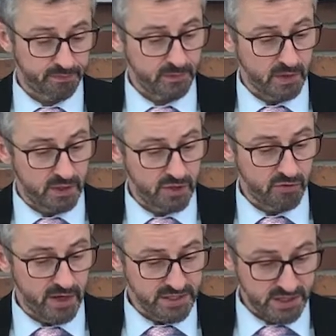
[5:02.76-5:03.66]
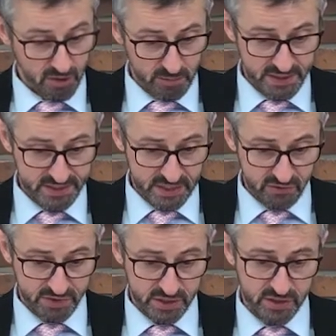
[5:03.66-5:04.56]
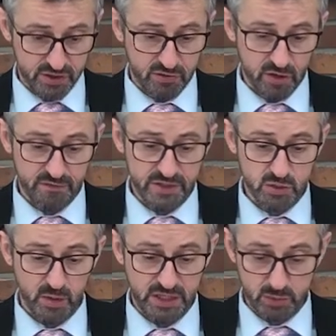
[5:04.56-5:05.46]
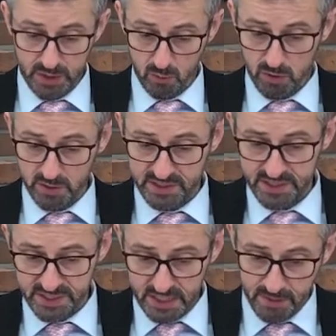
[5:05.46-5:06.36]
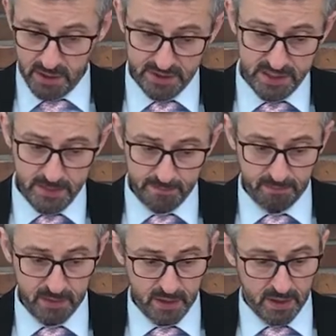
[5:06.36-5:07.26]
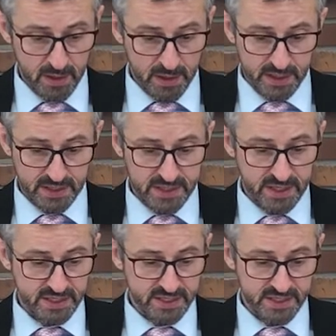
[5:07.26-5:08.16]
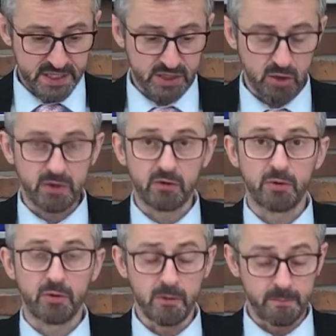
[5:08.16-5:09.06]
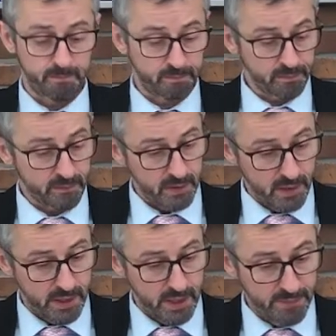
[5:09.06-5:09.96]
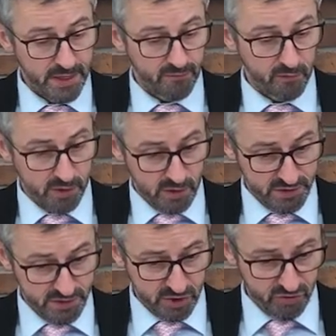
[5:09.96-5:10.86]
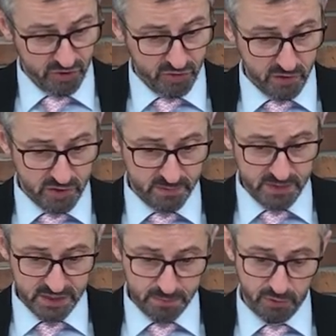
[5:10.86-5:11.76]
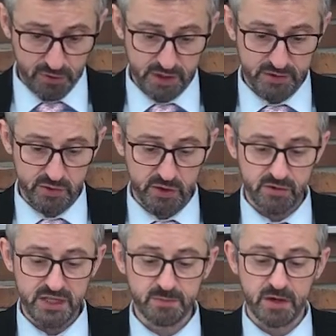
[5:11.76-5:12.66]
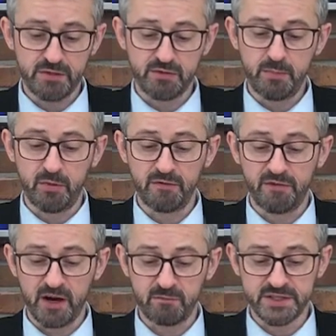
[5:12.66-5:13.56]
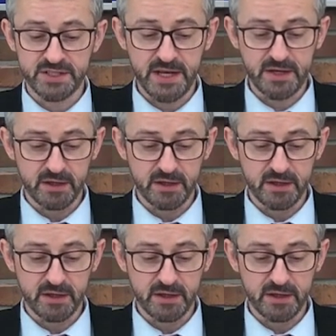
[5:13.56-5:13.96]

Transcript: Ukraine's economy is set to return to growth in 2021, says the EBRD in its latest economic report. The bank forecasts the country's gross domestic product to increase by 3.5%